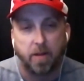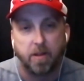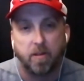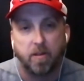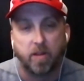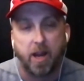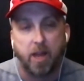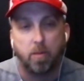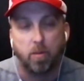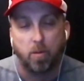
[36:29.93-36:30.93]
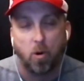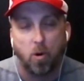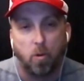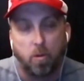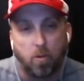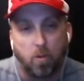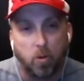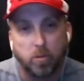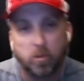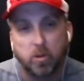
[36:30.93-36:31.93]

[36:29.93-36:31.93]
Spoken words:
this guy or girl performs.